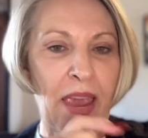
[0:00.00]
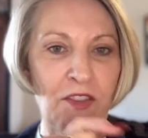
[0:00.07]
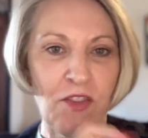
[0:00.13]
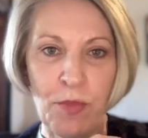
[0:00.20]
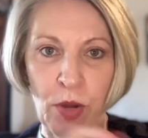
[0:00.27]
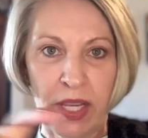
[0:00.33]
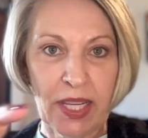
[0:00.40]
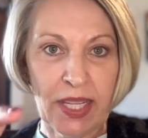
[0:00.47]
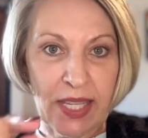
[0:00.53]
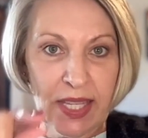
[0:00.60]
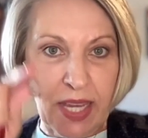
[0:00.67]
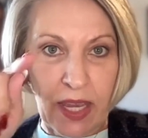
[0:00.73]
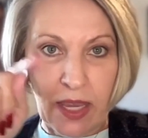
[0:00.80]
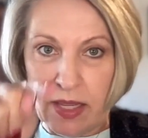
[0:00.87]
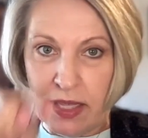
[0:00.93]
Everybody can
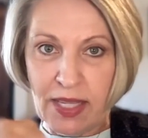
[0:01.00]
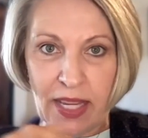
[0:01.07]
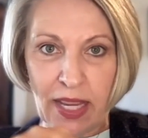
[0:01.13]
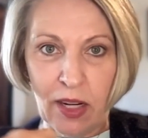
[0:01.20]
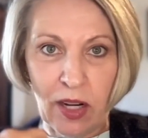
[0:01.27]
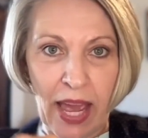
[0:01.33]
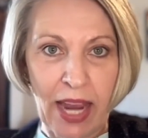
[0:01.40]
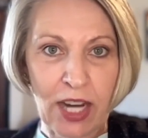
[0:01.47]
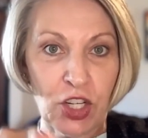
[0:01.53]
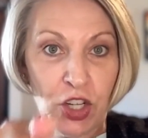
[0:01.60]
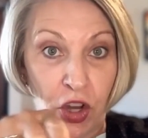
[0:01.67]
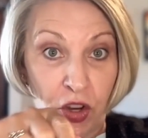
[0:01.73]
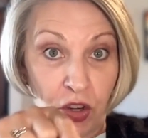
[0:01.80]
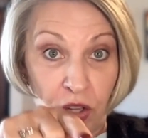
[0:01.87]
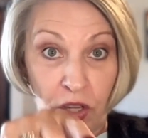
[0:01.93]
see. You can see a little hash
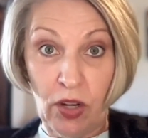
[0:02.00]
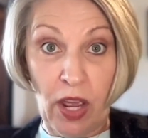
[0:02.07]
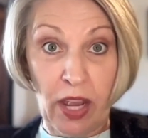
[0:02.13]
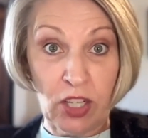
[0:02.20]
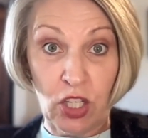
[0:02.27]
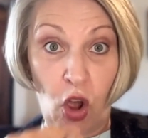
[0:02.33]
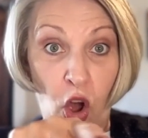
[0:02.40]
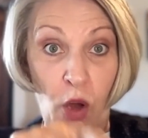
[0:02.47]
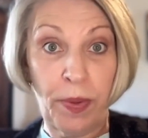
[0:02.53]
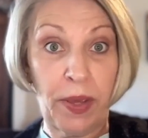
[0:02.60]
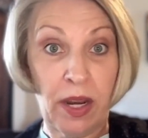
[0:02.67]
code, and you can actually hop